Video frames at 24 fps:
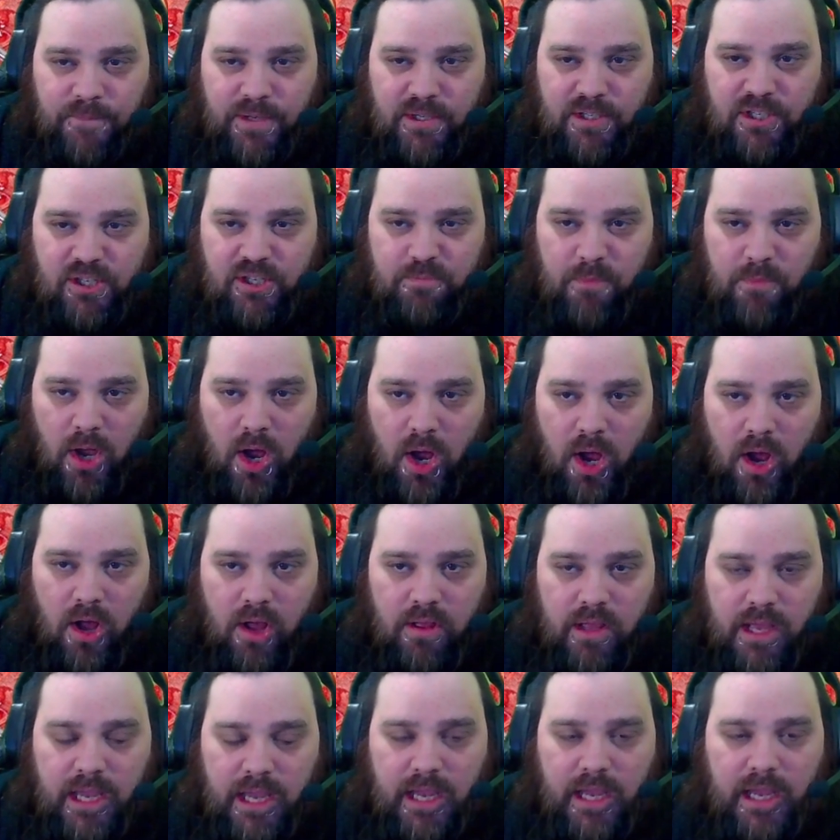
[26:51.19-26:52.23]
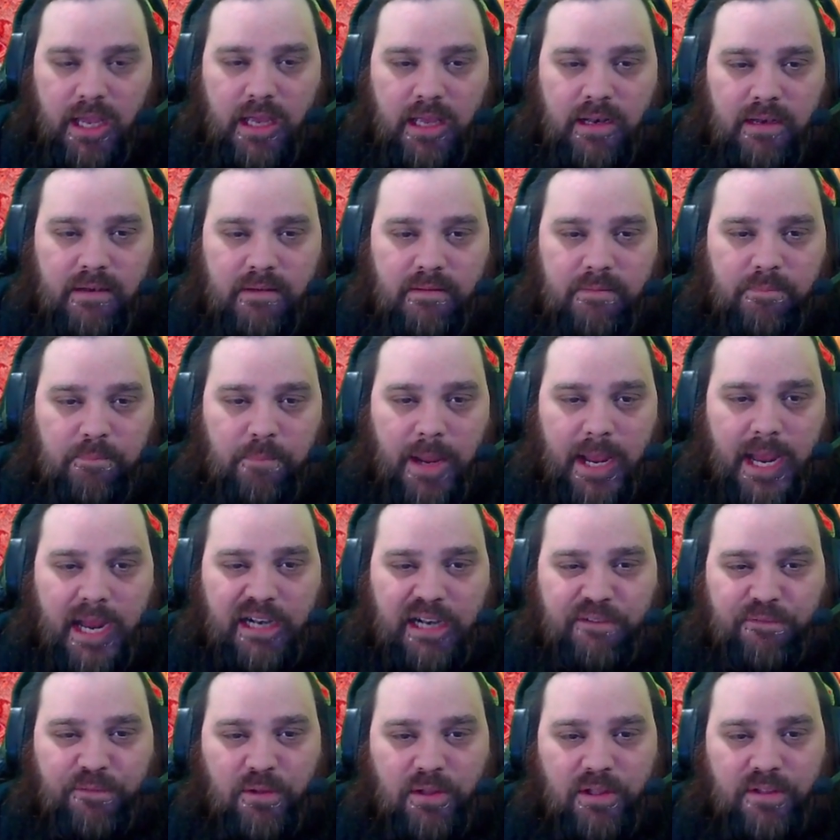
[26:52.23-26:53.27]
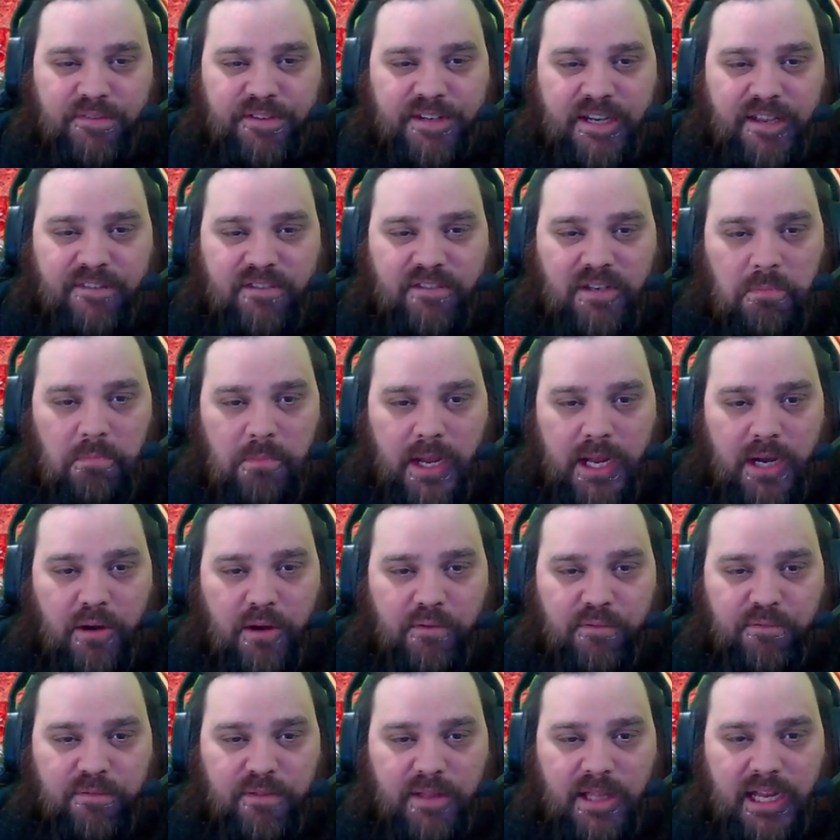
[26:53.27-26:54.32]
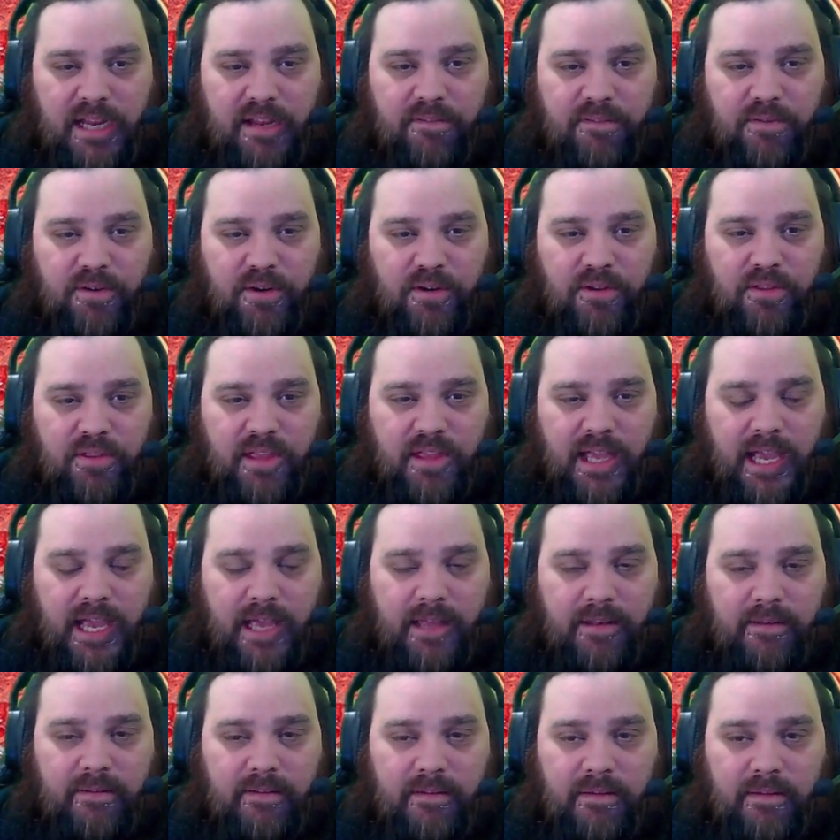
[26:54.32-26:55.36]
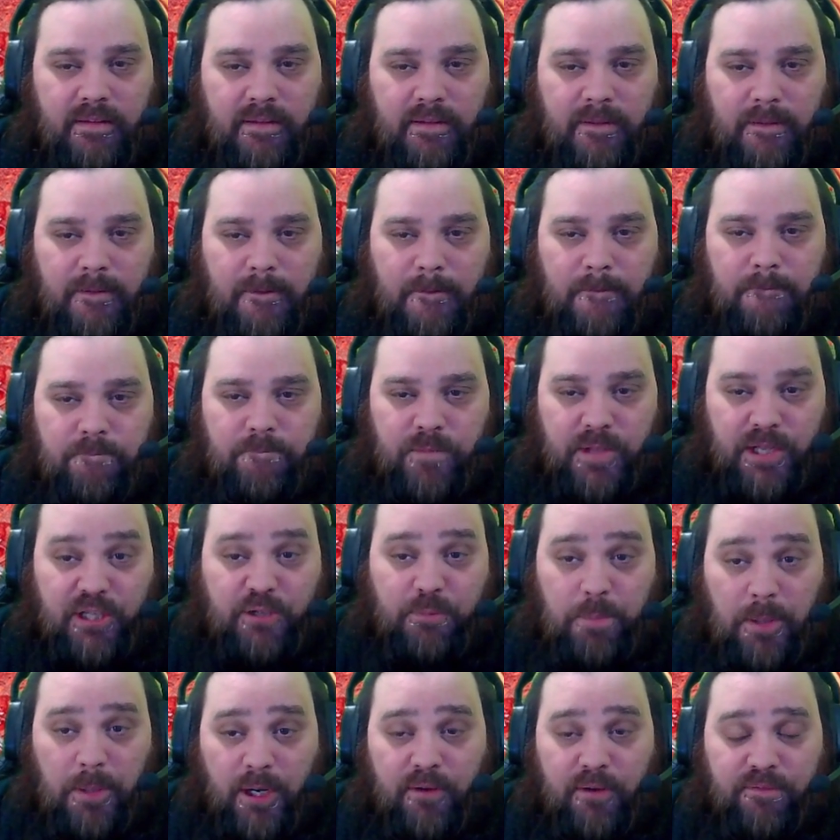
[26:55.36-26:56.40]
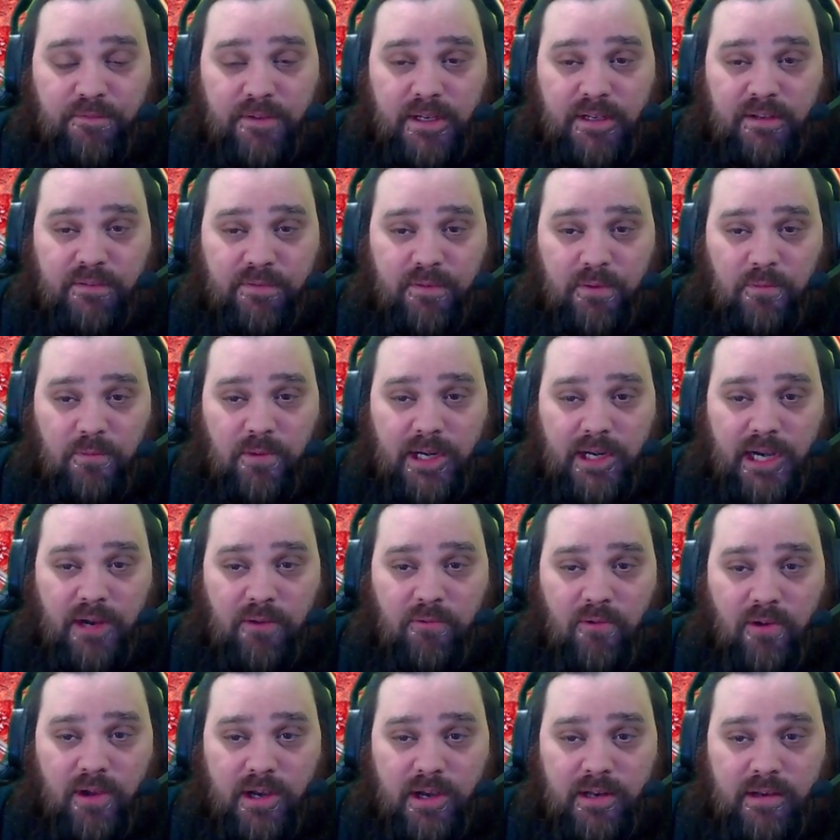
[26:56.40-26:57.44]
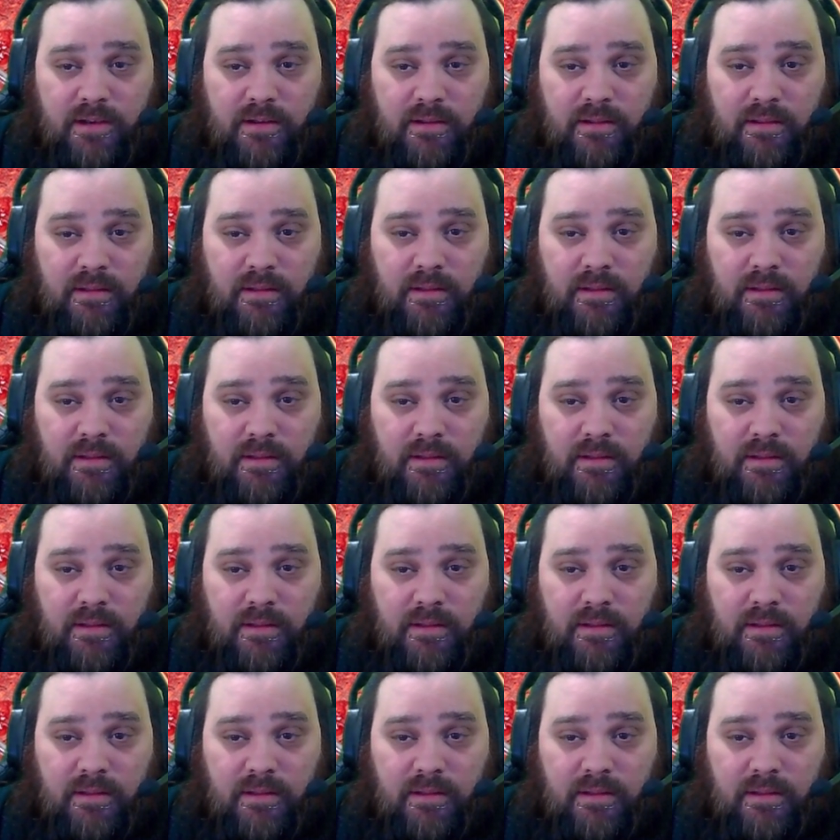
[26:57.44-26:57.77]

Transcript: small and packed full of enough tomato flavor that it's perfect for what I wanted.